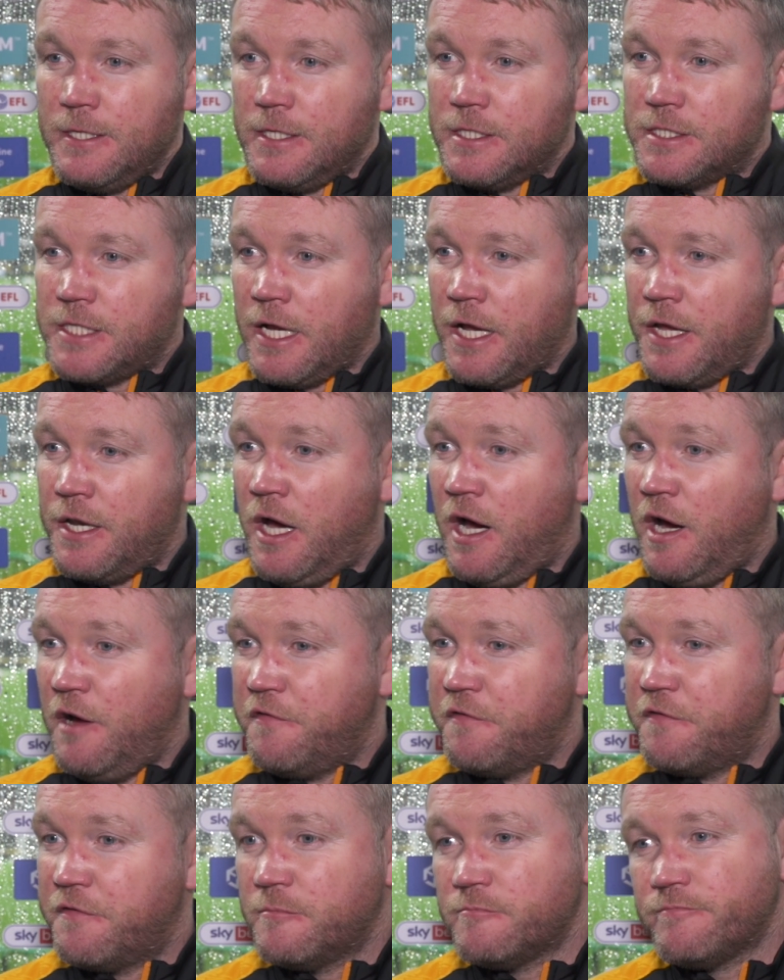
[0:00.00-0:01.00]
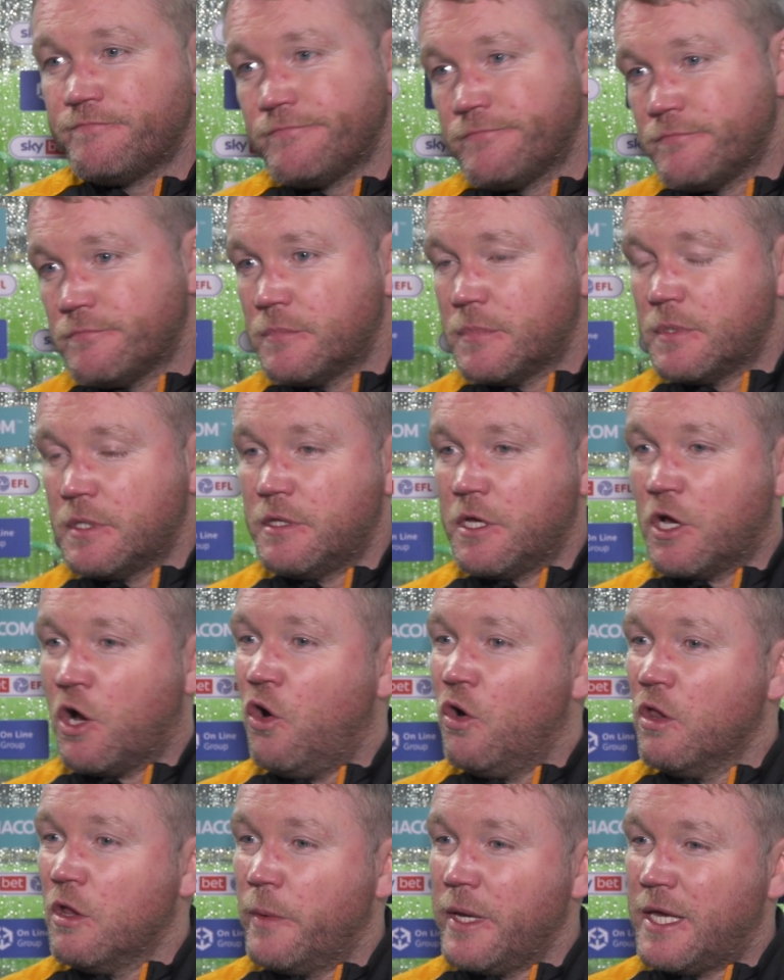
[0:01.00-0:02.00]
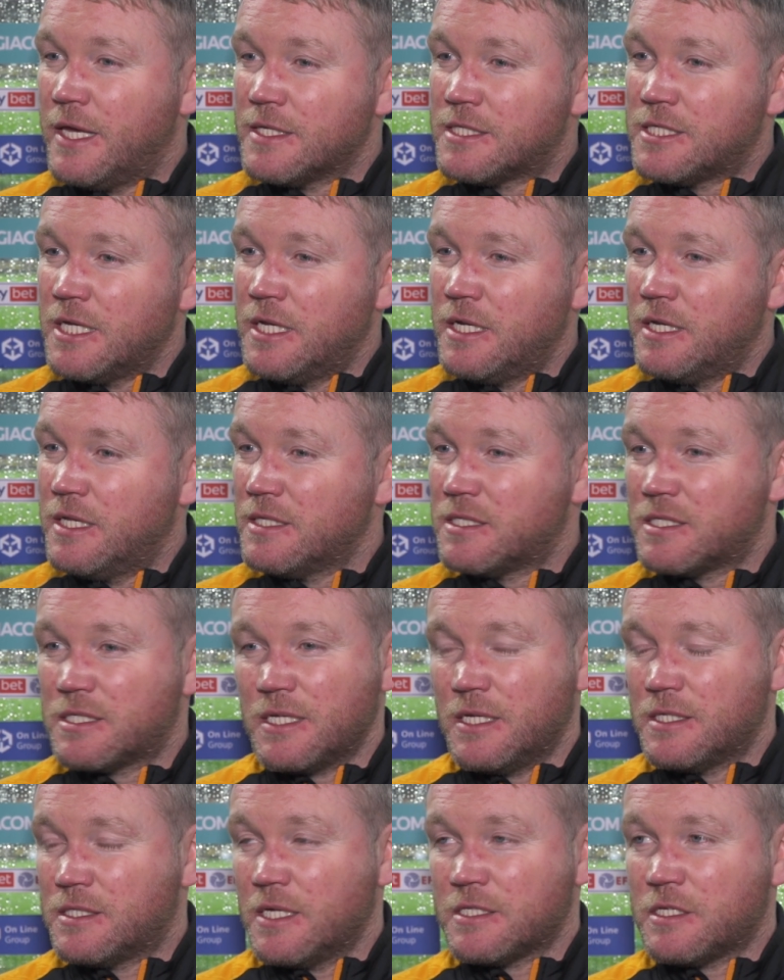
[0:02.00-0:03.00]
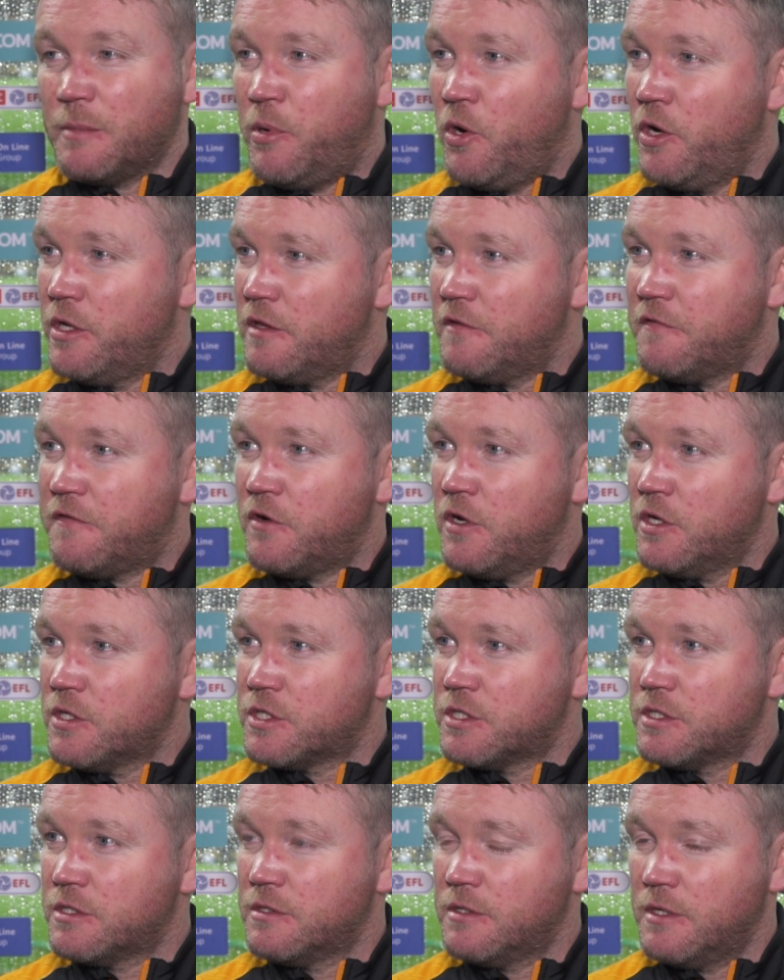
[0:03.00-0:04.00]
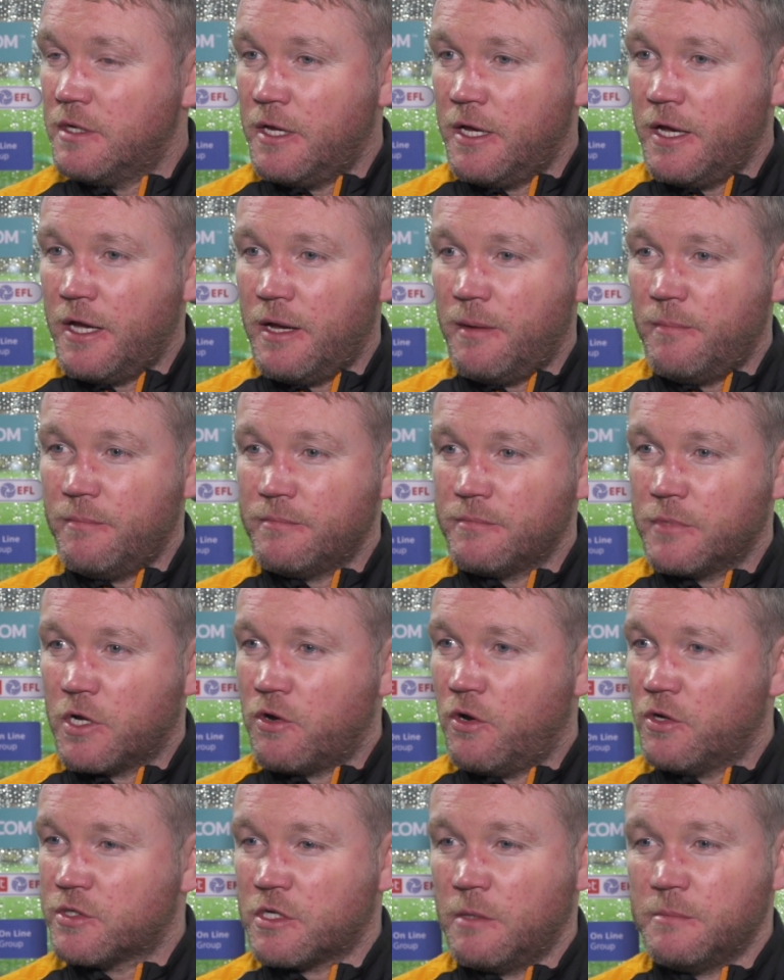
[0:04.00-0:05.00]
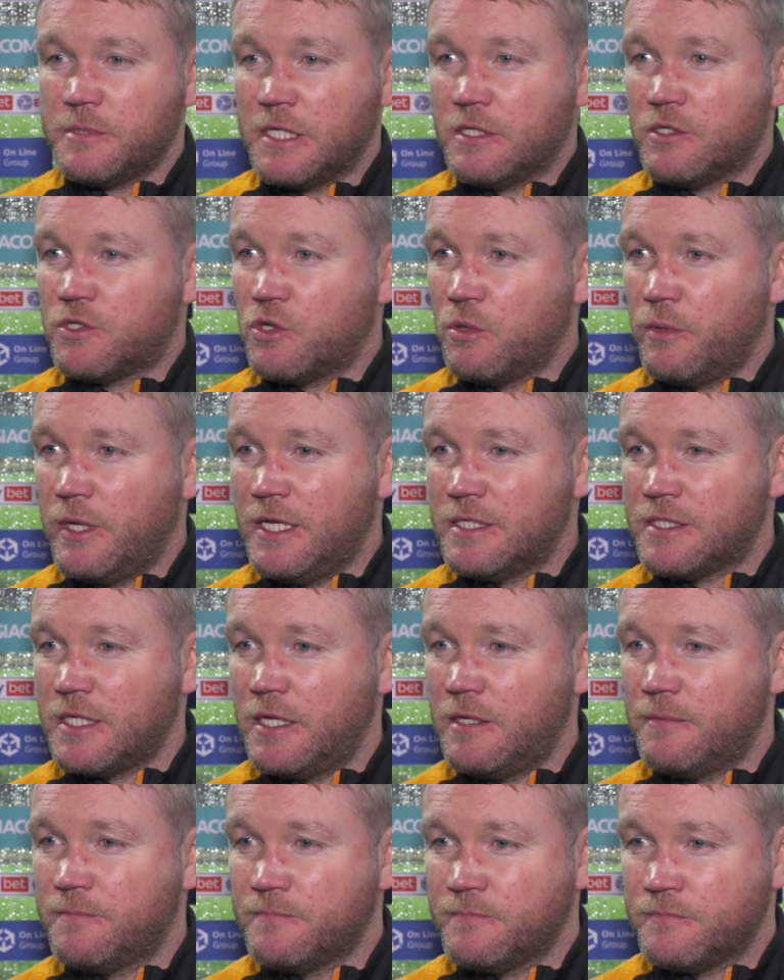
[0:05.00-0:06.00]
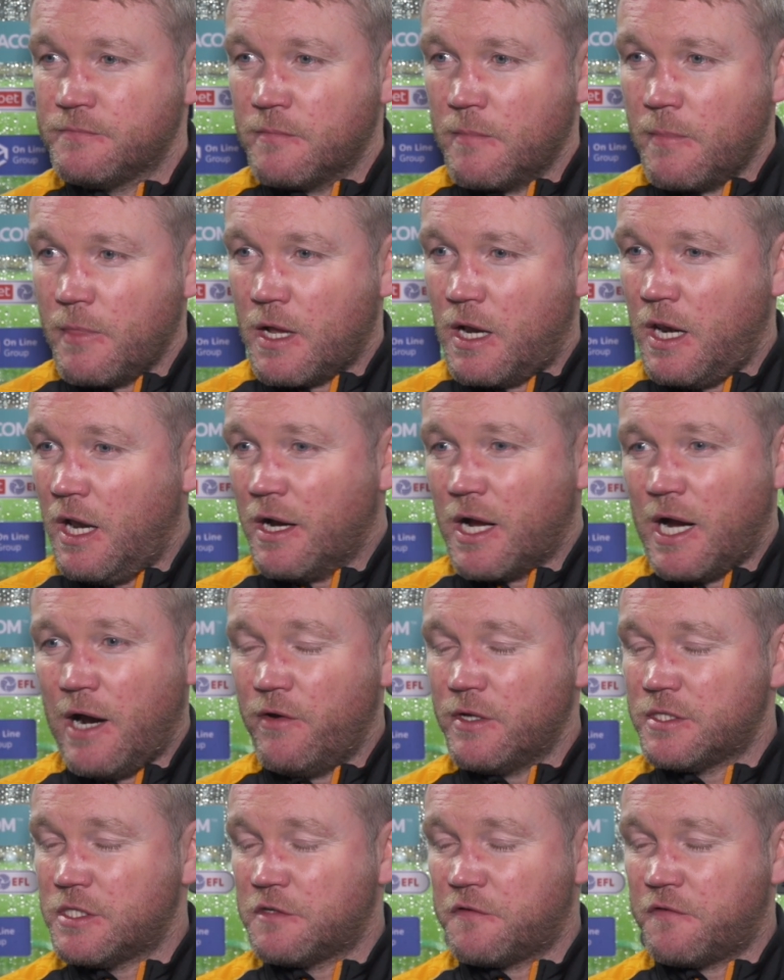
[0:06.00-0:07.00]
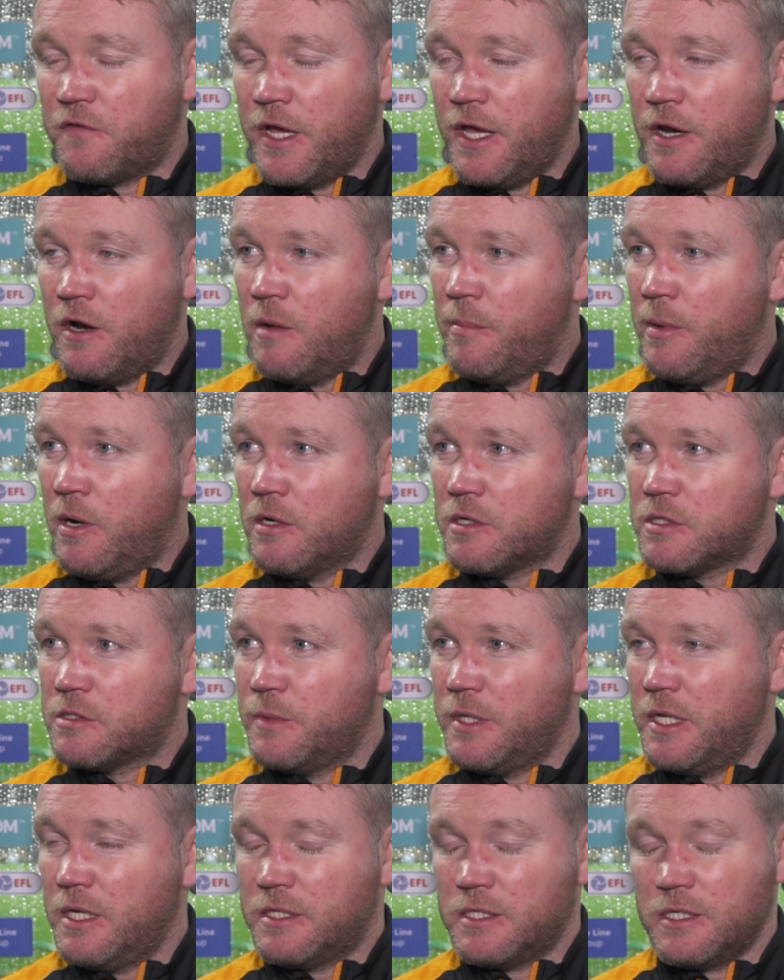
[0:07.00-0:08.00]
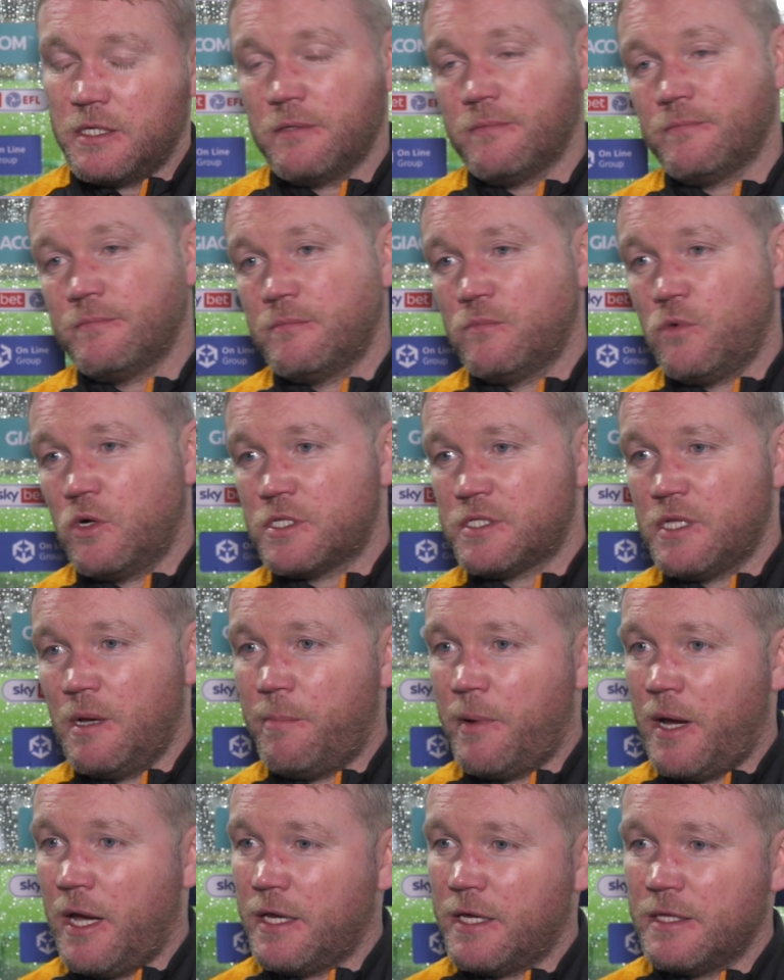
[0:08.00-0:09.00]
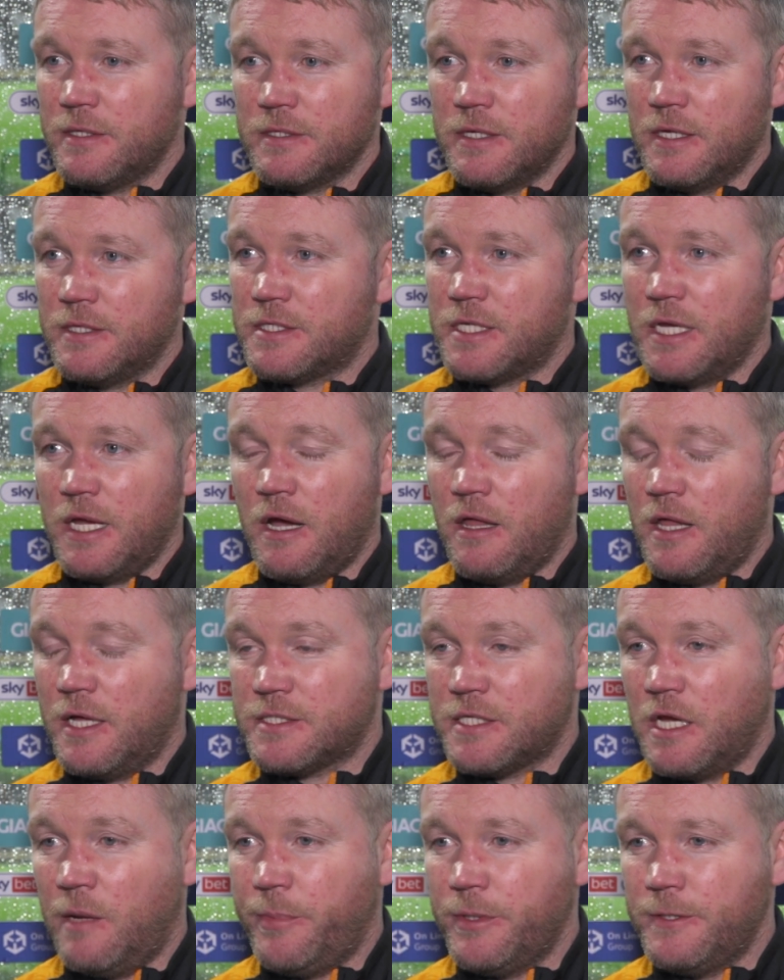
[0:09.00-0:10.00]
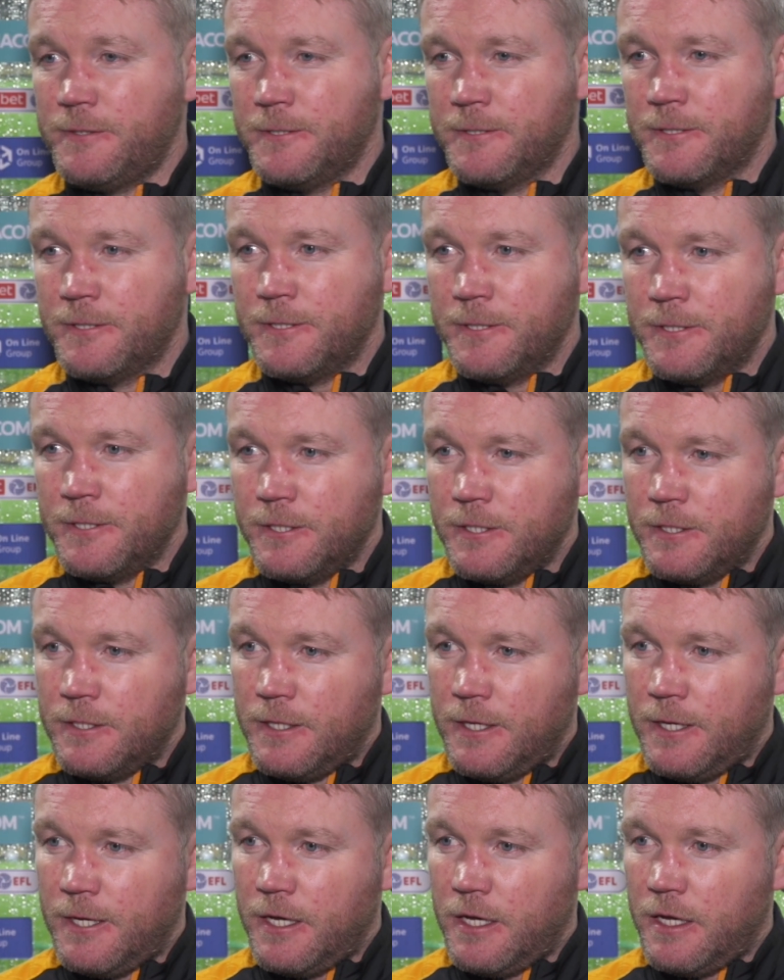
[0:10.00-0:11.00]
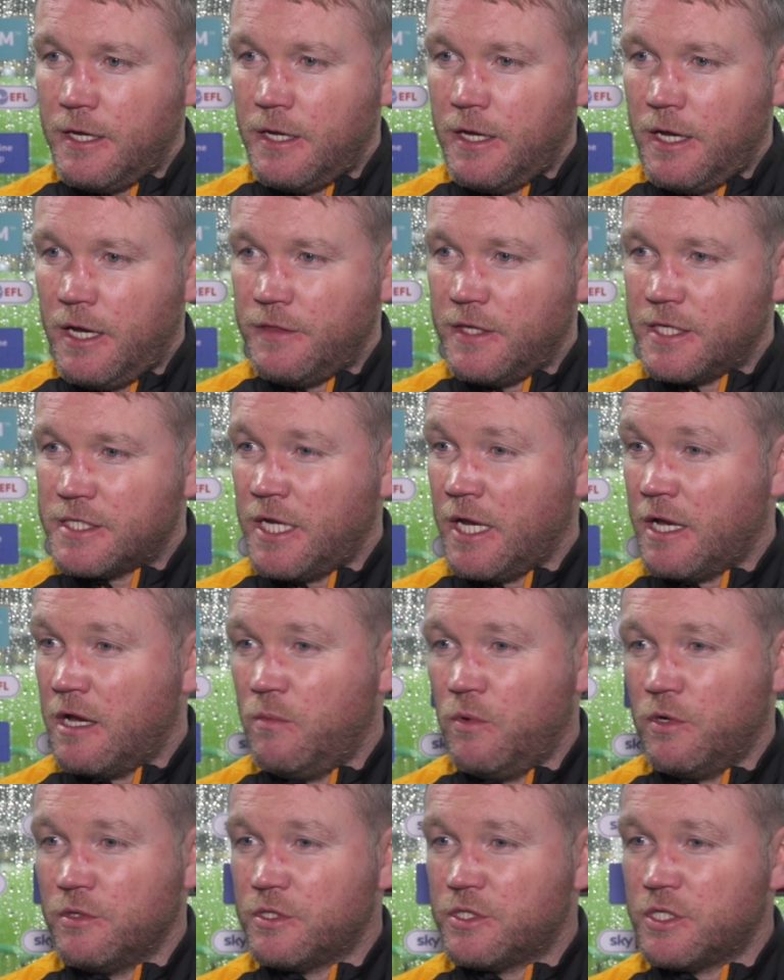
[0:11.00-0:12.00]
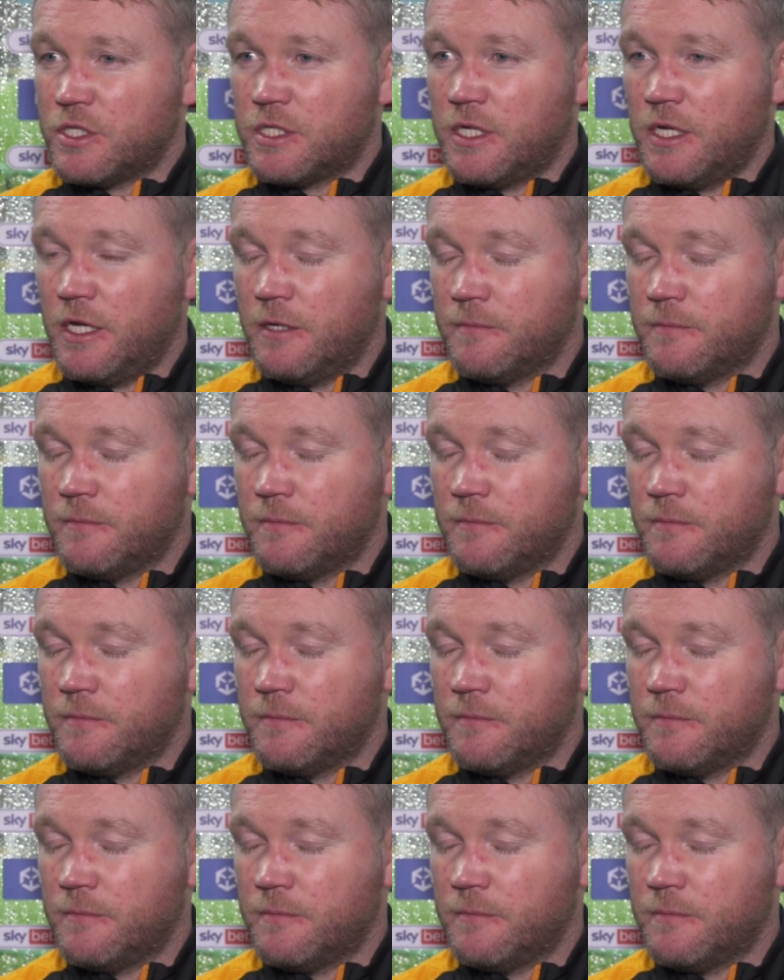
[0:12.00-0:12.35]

Second half, the goal that we conceded is disappointing for us. Cross comes in too easy. Clark Harris is free in our box. We need to watch that back and see how that's happened. And the second one's just